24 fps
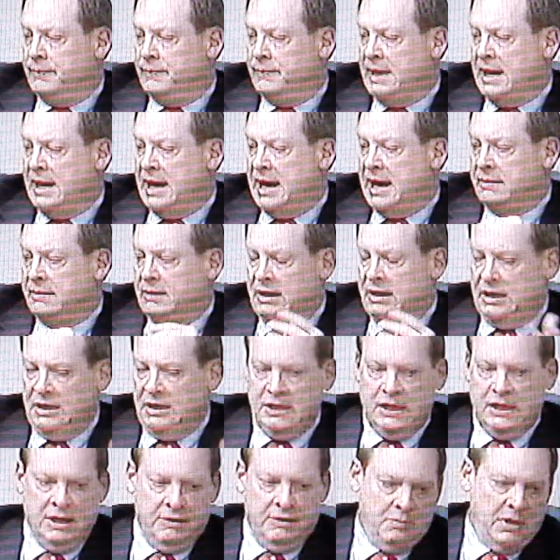that
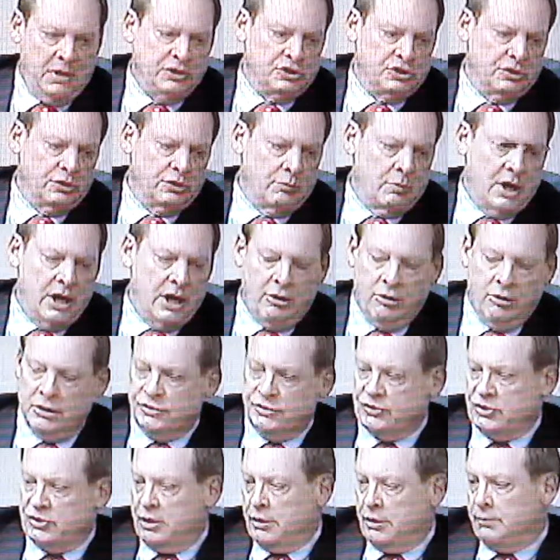he had mentioned the Rye
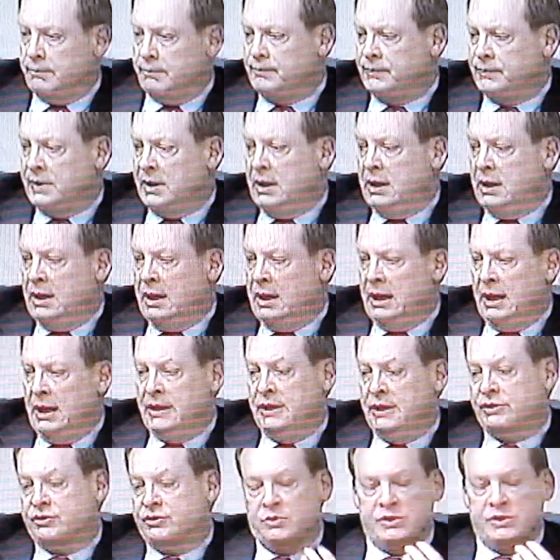Art Center, and his